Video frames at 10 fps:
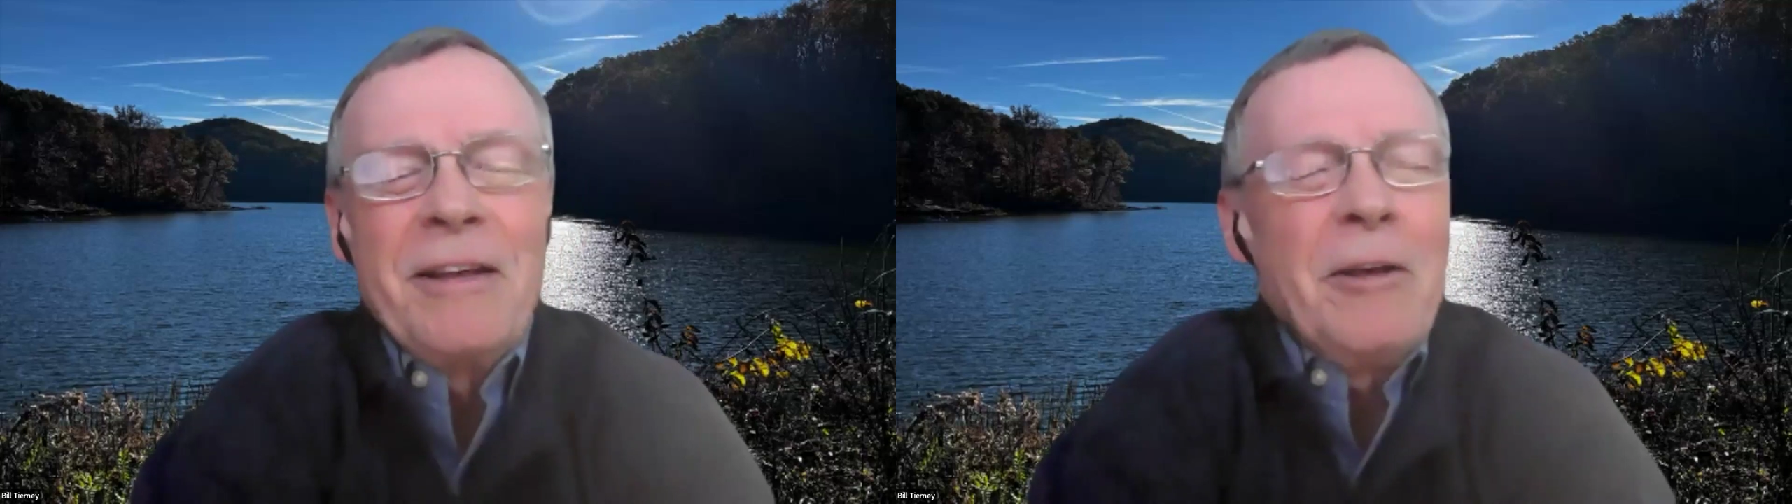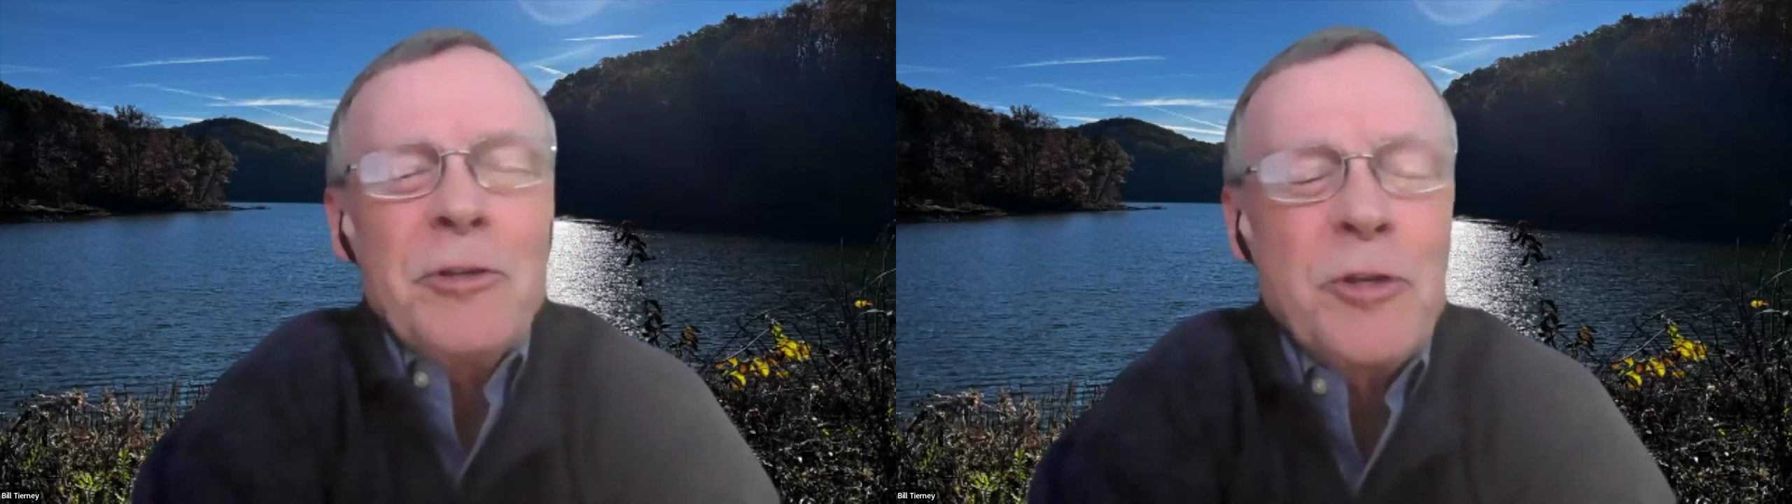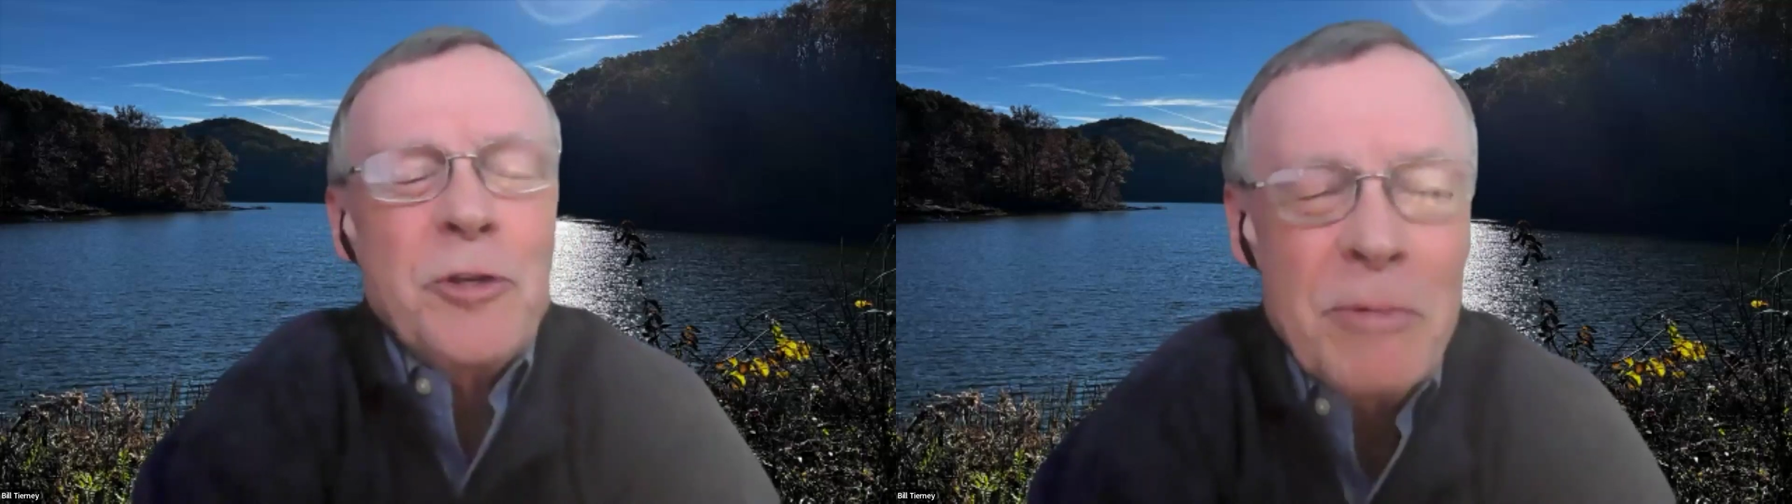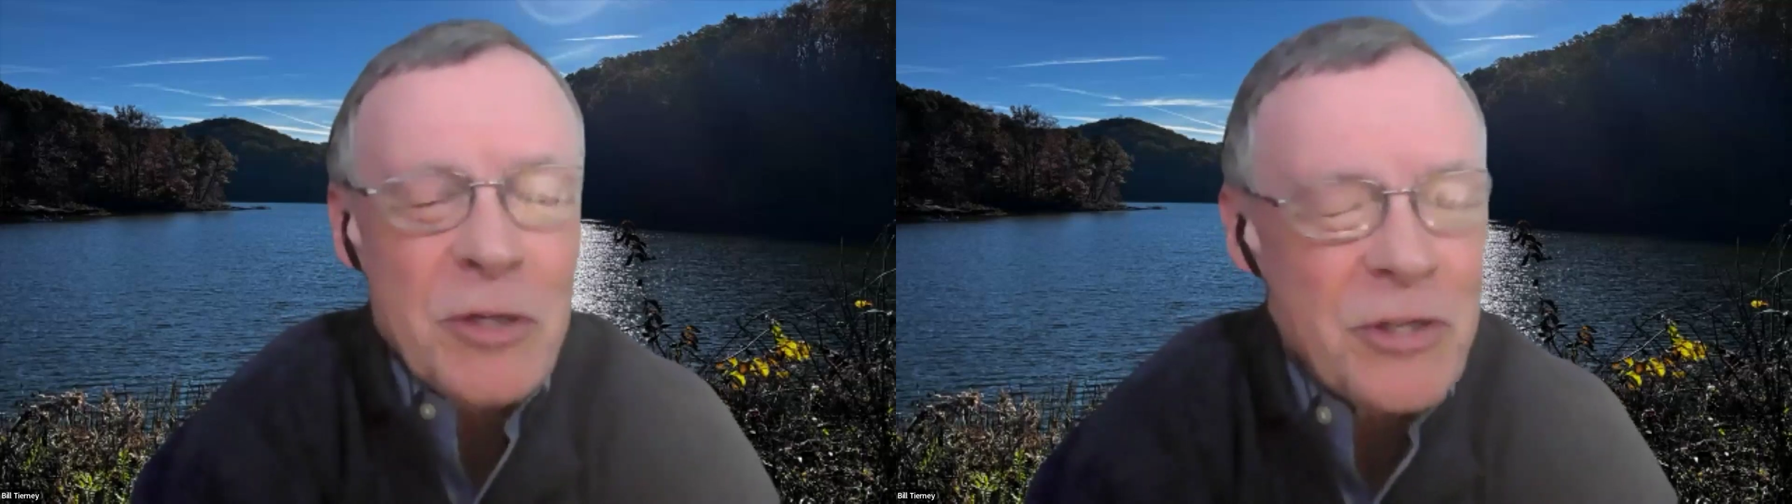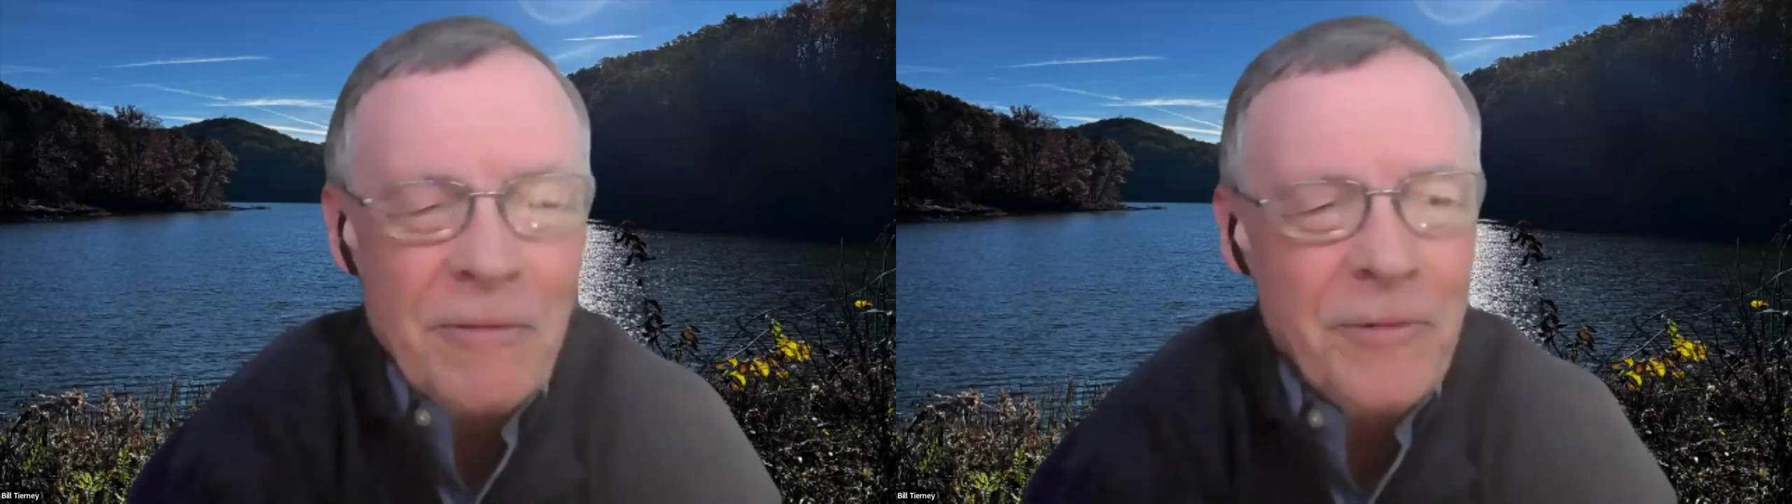The health
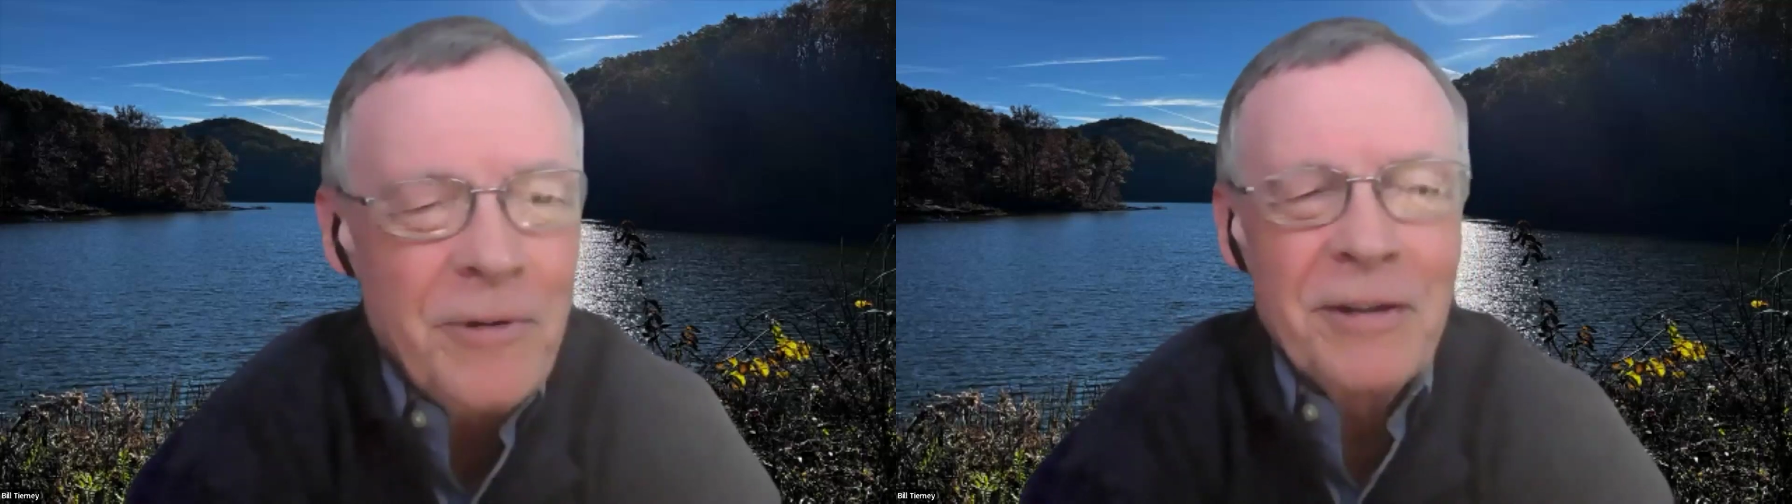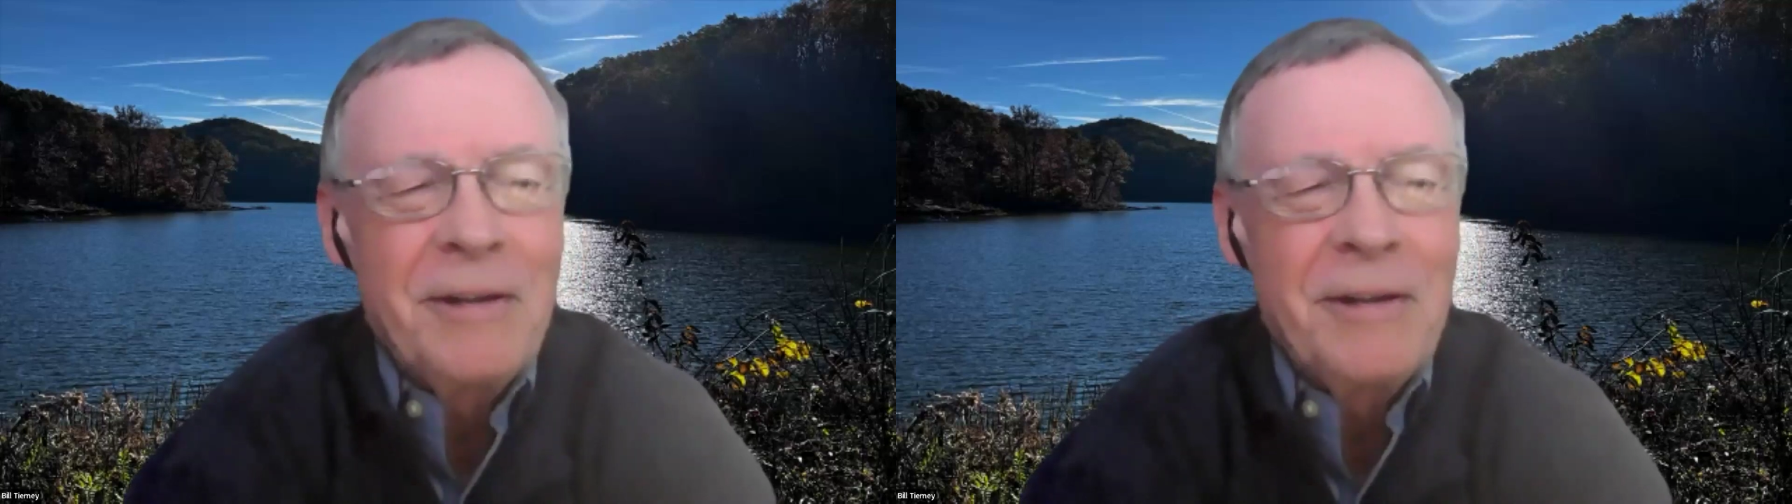system is different.